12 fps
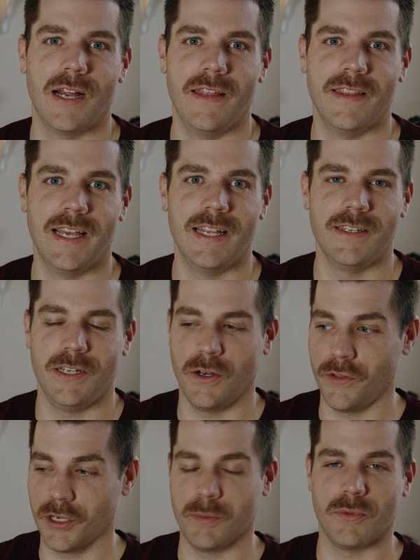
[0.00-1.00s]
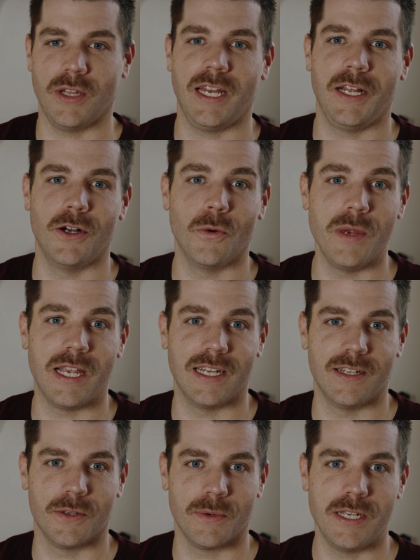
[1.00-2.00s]
and then they're complaining all
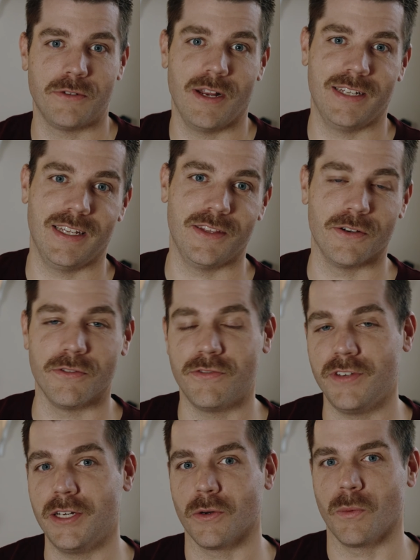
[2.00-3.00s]
weekend at the racetrack that their feet are